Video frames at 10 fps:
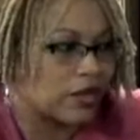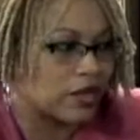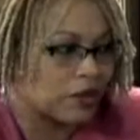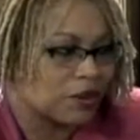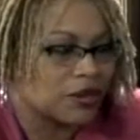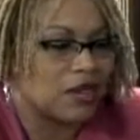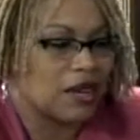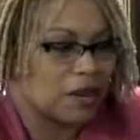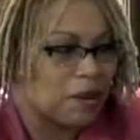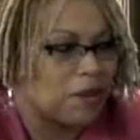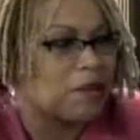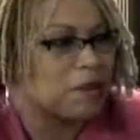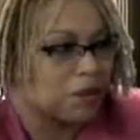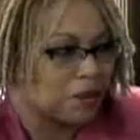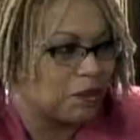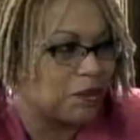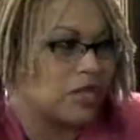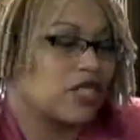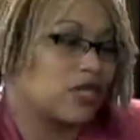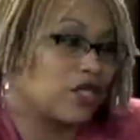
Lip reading: Yeah. And you meet a lot of great people